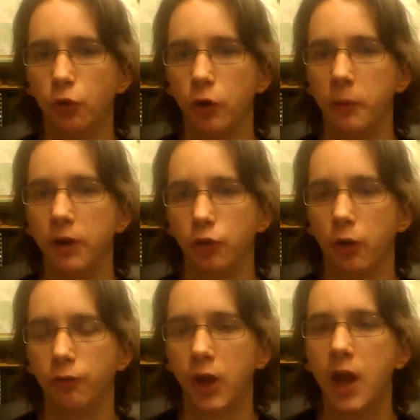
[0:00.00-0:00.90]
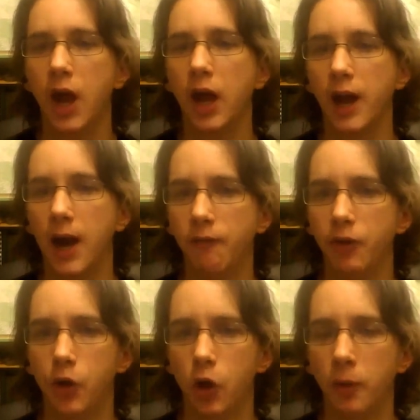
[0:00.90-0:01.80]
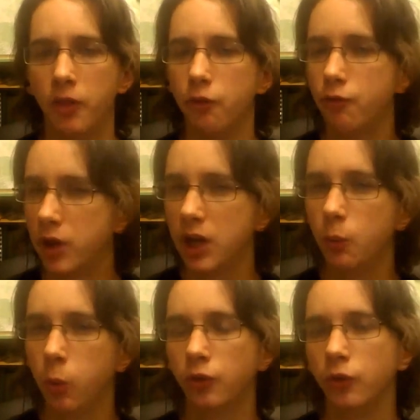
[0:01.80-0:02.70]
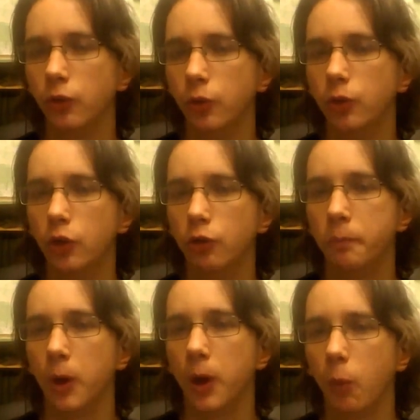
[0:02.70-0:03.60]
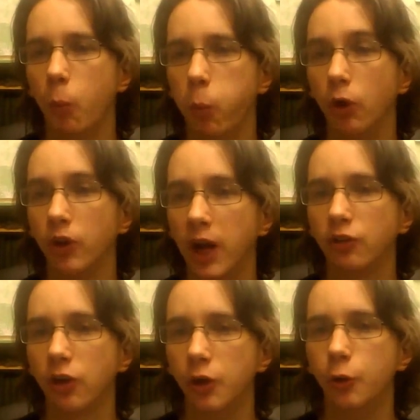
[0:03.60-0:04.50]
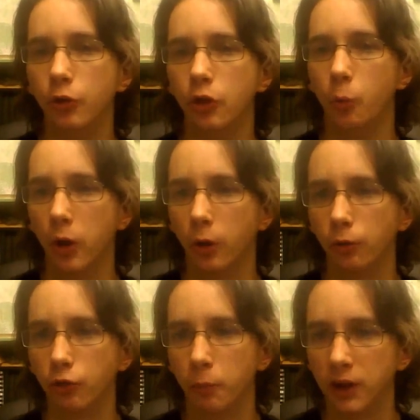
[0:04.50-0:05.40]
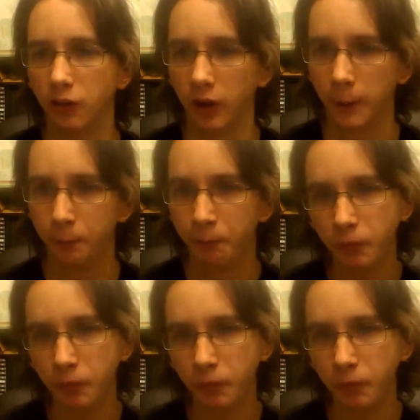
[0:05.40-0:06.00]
shown at Microsoft and it having Akuma that really wasn't new news, but was actually new to the world, surprisingly.